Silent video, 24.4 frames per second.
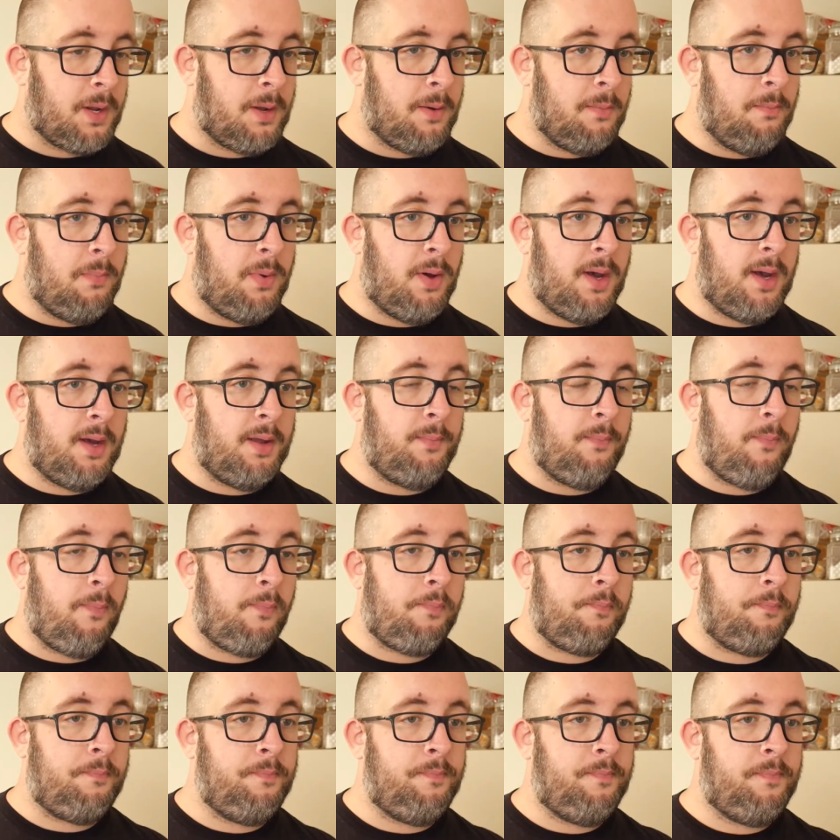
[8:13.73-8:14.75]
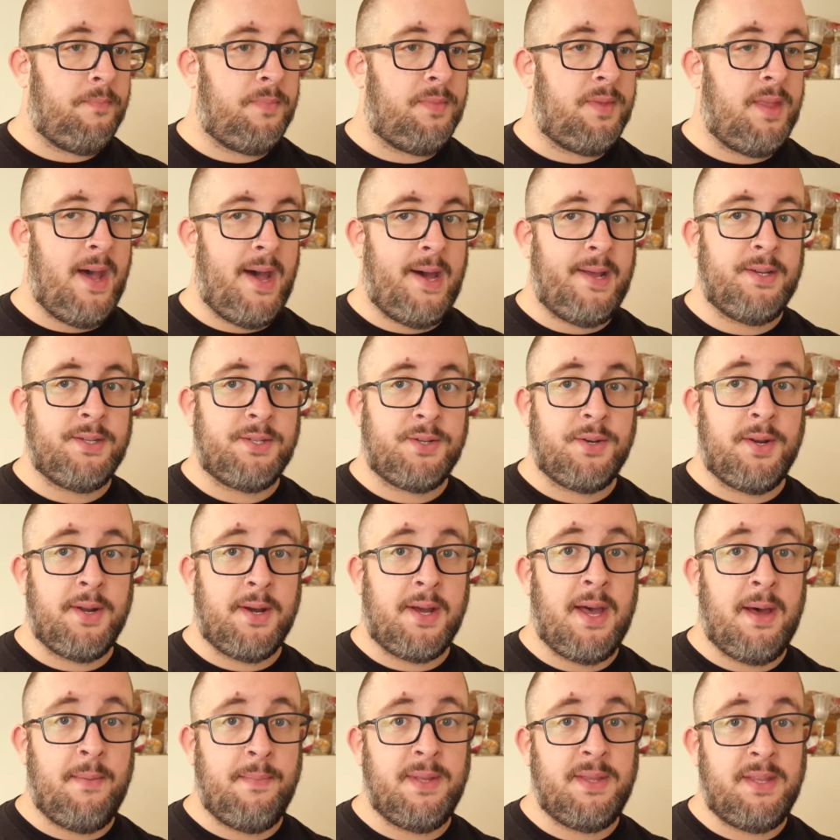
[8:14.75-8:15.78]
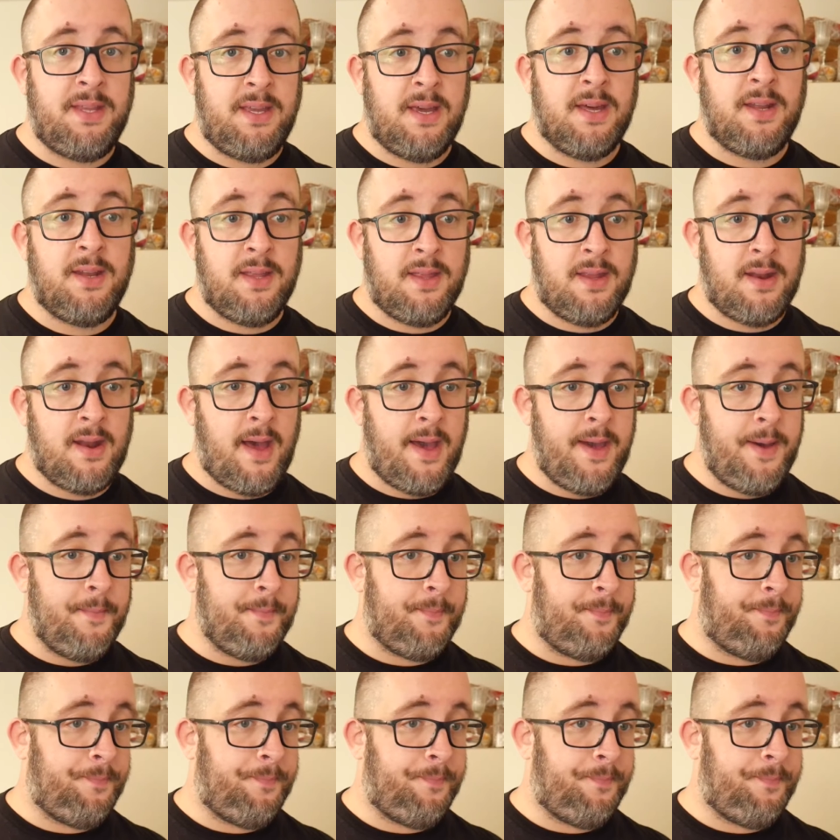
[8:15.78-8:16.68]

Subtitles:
But that is going to come at the end of the night